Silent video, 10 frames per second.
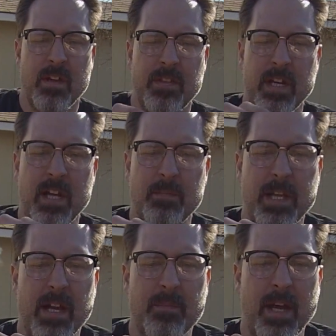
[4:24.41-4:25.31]
Then come
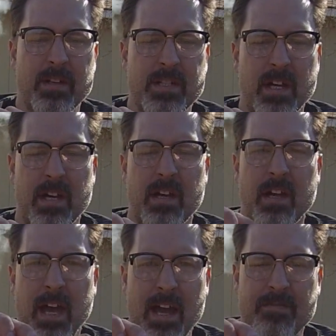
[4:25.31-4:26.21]
down about
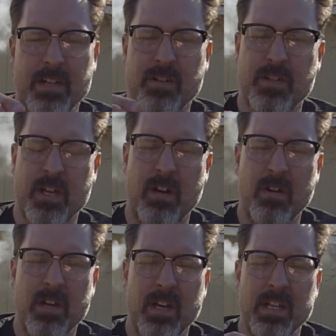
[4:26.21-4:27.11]
½ inch or so
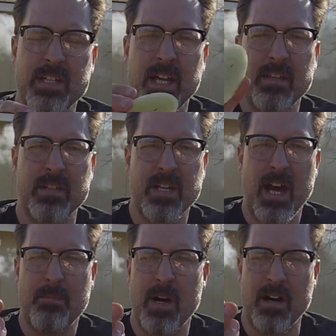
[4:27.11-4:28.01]
and take the
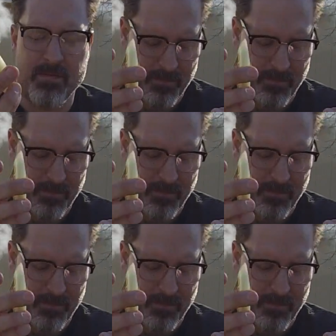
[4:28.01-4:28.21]
top off.